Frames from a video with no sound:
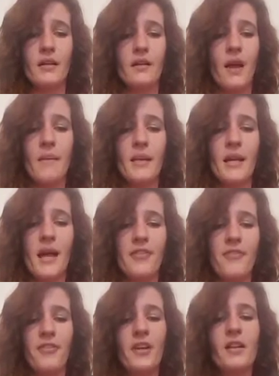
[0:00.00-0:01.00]
I mean, I
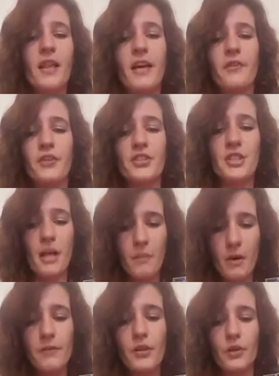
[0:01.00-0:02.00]
feel like for some
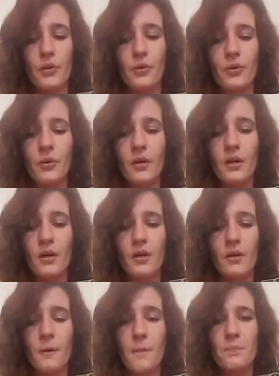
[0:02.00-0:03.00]
of you,
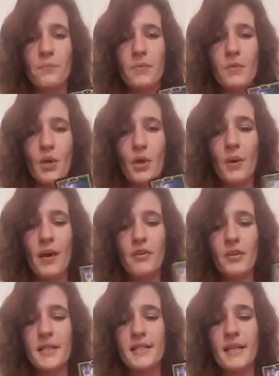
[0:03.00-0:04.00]

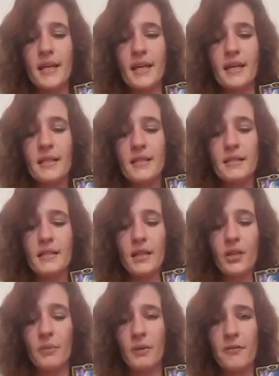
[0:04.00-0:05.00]
whoever this is,
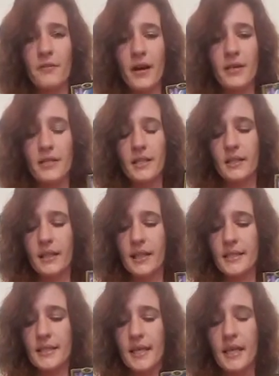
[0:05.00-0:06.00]
it could be a fire sign, like
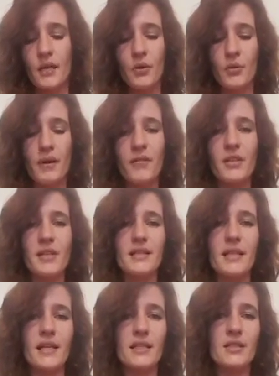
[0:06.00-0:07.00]
I said, whoever this
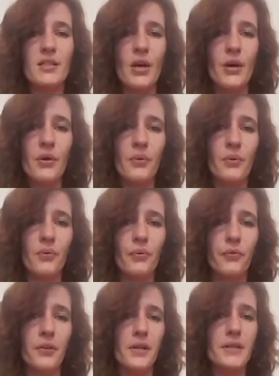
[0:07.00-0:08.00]
is, though,
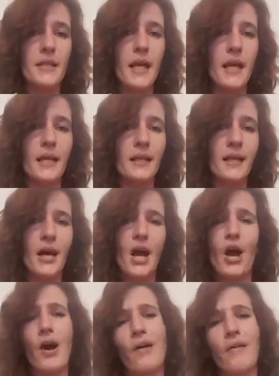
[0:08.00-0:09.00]
feels like,
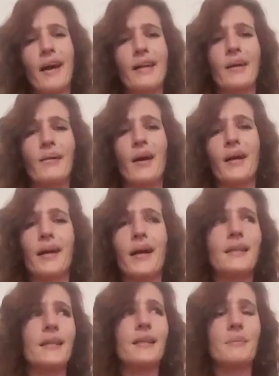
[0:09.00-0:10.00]
oh, I know I
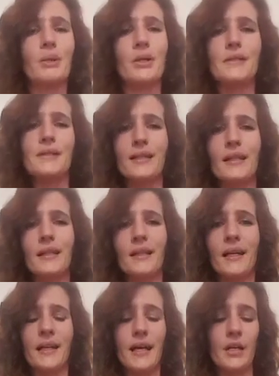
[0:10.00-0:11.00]
got this person.
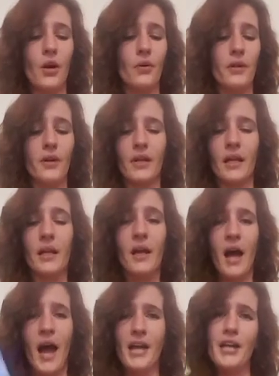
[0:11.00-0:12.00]
Like, I know they're good.
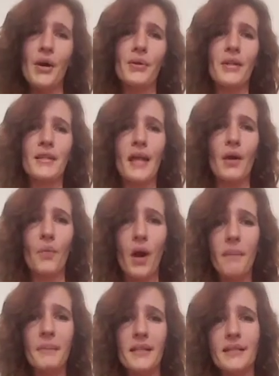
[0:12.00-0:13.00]
I know that they
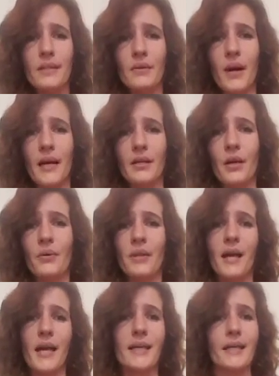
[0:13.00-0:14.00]
want me, so I know
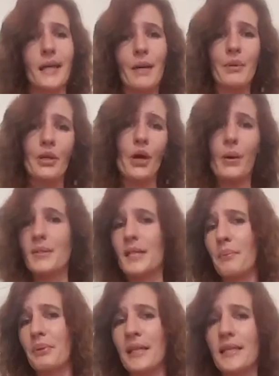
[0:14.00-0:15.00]
that I can come and go as
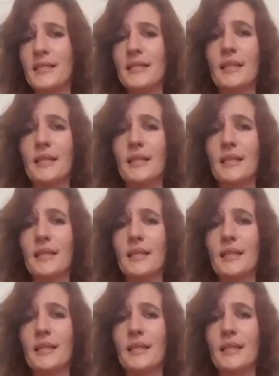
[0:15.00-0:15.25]
I please.